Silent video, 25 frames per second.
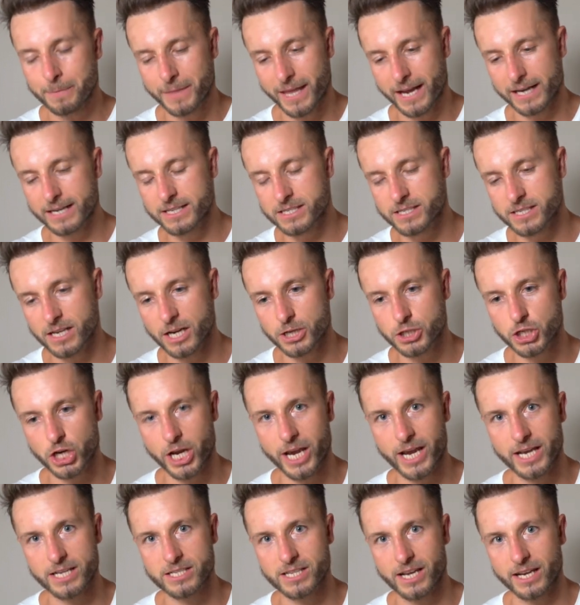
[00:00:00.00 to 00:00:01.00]
And in such
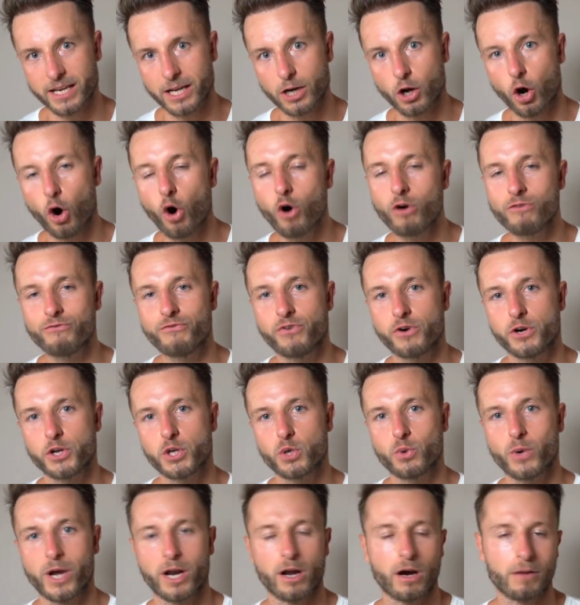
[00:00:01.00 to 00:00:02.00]
case, I can offer
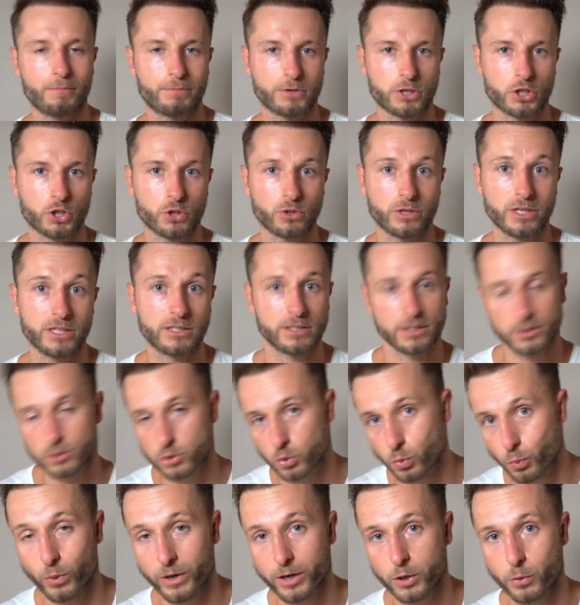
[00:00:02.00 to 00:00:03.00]
you an opportunity
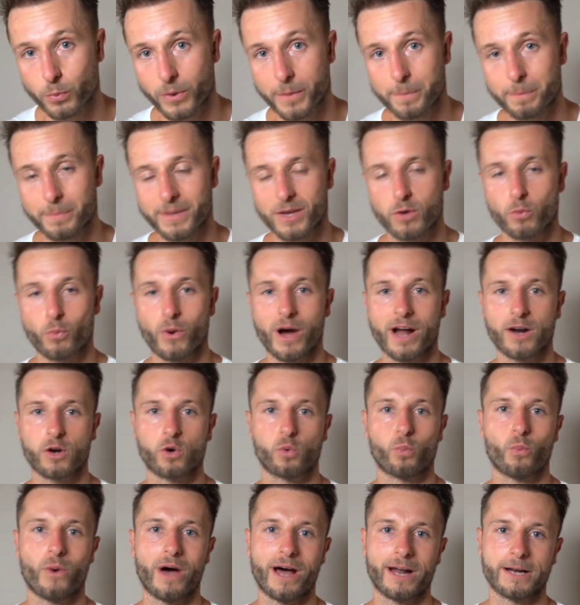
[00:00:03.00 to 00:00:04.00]
to work with me
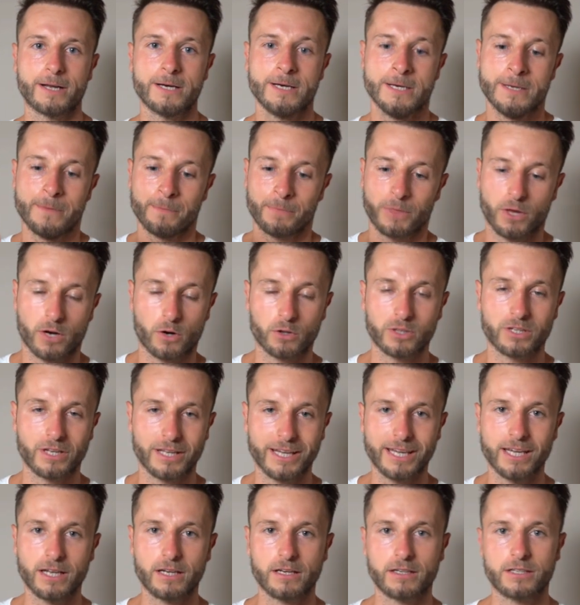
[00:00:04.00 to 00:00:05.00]
one-on-one. On the
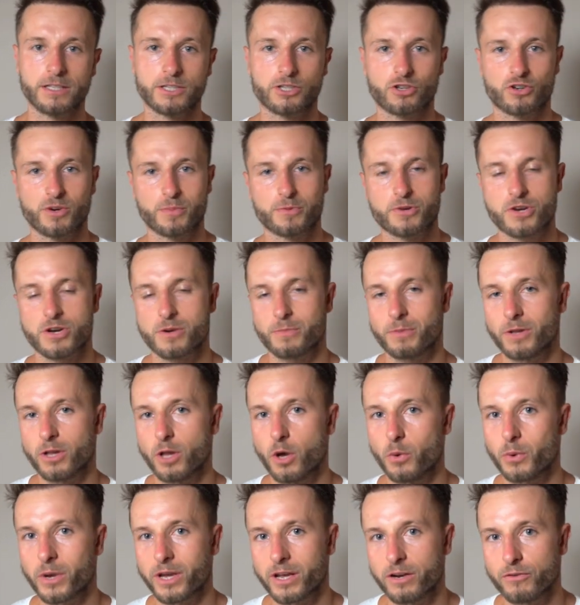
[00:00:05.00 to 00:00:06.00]
link in the description
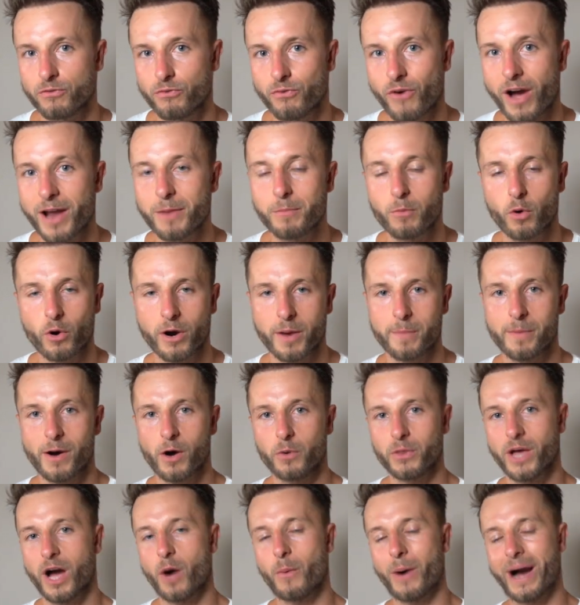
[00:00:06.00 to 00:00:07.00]
below, you can find more
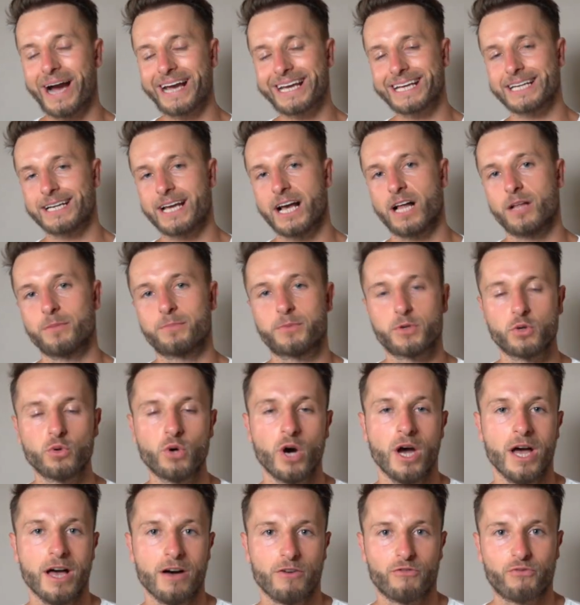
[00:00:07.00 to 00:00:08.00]
about how I can help
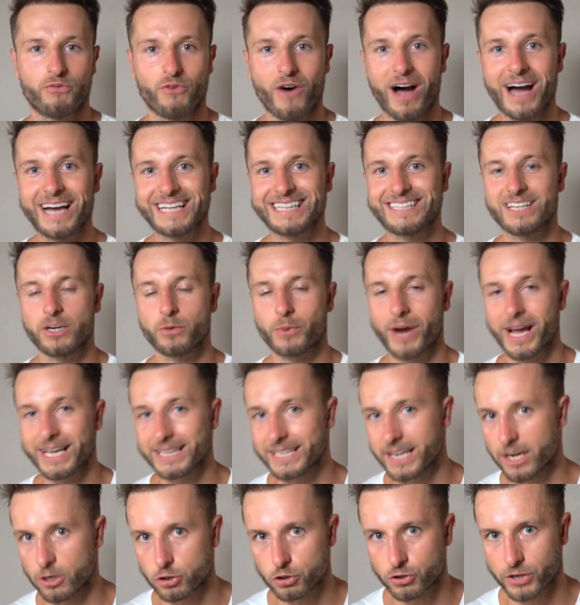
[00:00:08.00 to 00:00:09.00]
you find the right
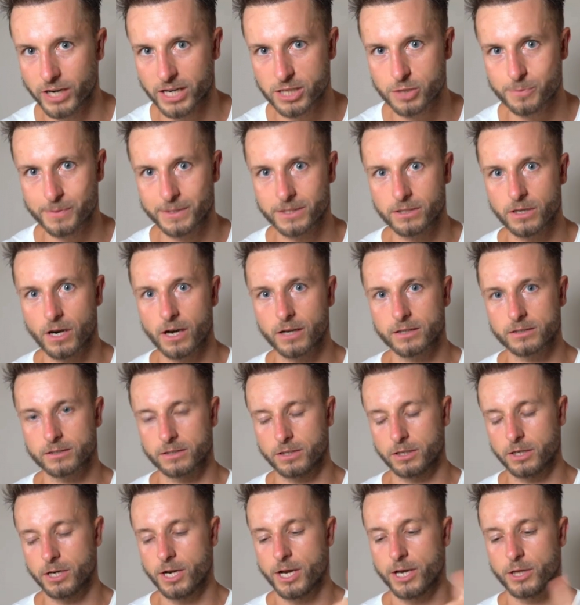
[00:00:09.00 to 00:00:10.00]
hair transplant
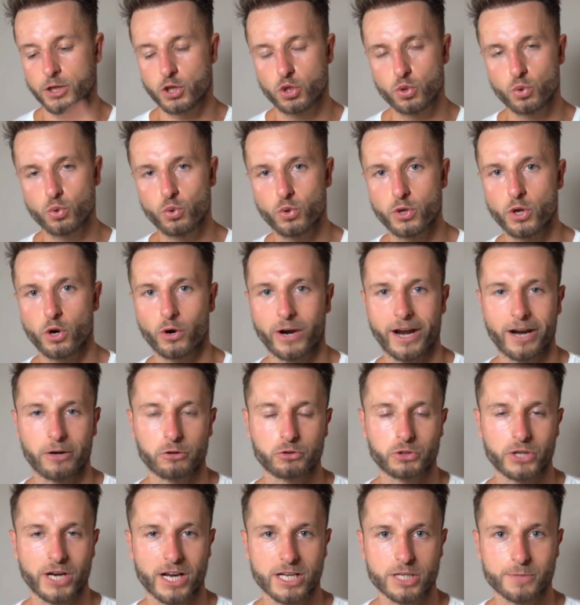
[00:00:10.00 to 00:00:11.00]
doctor. Do your hair
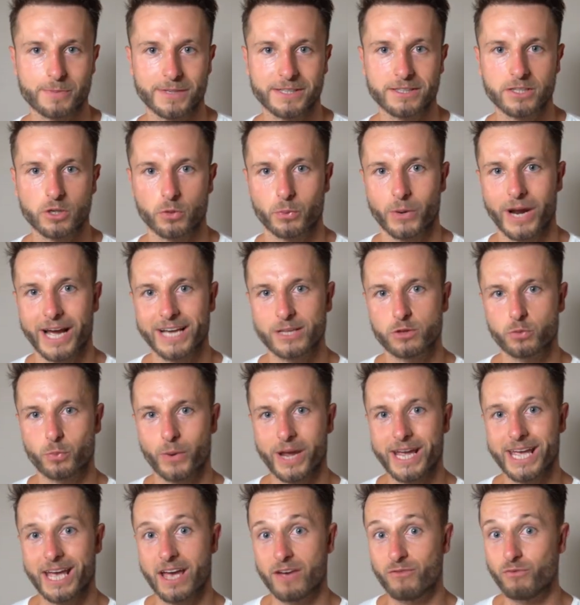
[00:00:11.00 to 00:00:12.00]
transplant the right way.